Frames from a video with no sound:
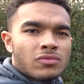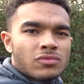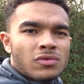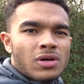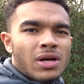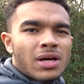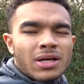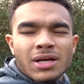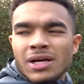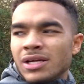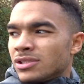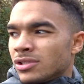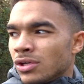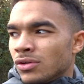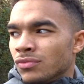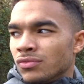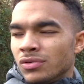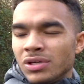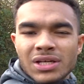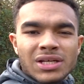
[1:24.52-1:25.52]
Right guys, so
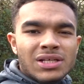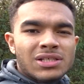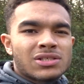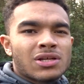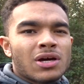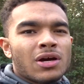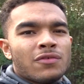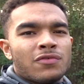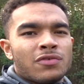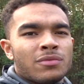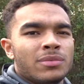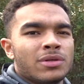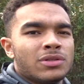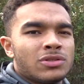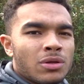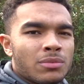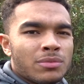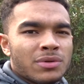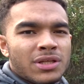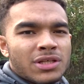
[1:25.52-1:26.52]
really starting from the
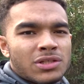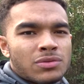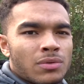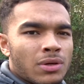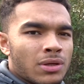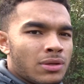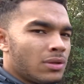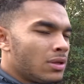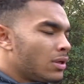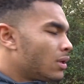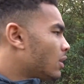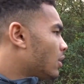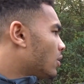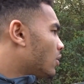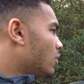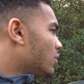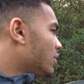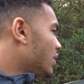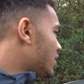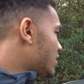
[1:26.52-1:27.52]
top with this one,
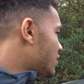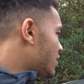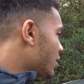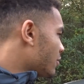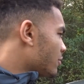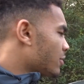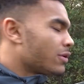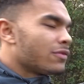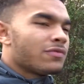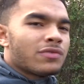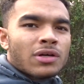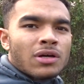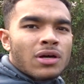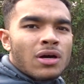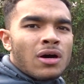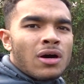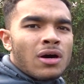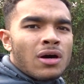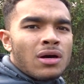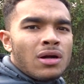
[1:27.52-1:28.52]
on the exterior of the
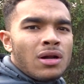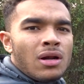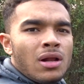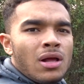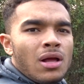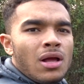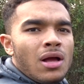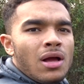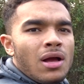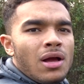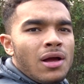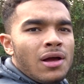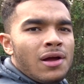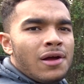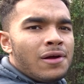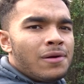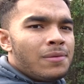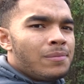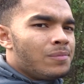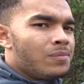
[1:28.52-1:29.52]
car.
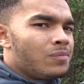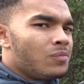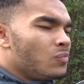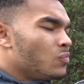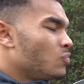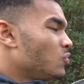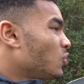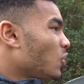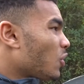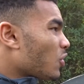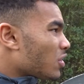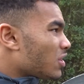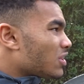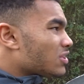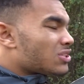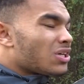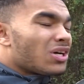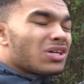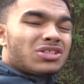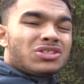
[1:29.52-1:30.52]
Not going to
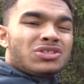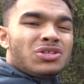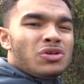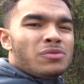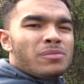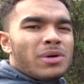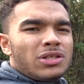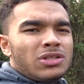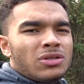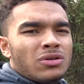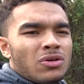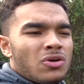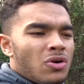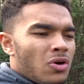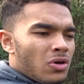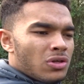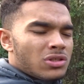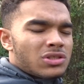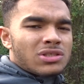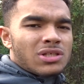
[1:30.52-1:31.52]
touch too much on
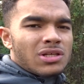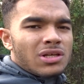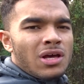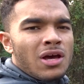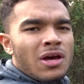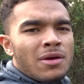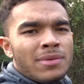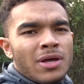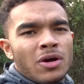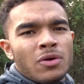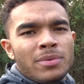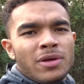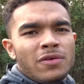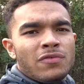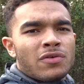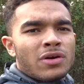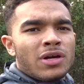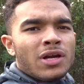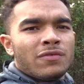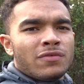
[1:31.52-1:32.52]
cost, that will be
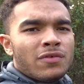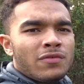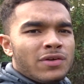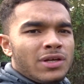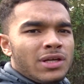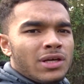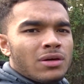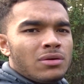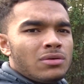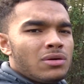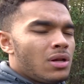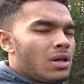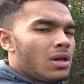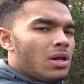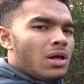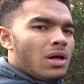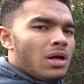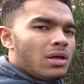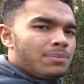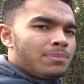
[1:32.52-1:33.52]
for another video,
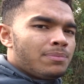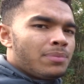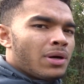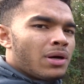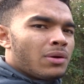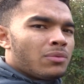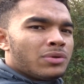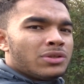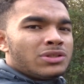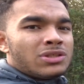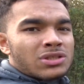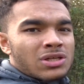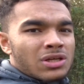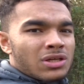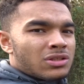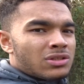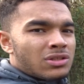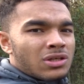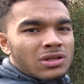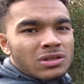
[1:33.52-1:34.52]
but we're just
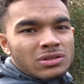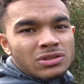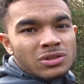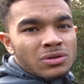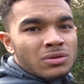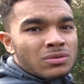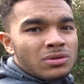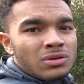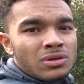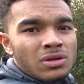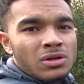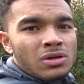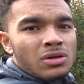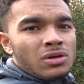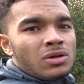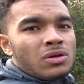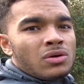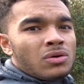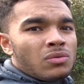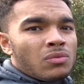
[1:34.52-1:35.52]
going to touch on
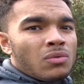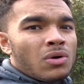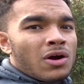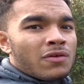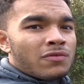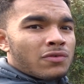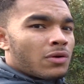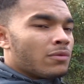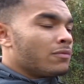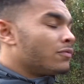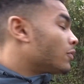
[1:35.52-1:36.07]
what I've gone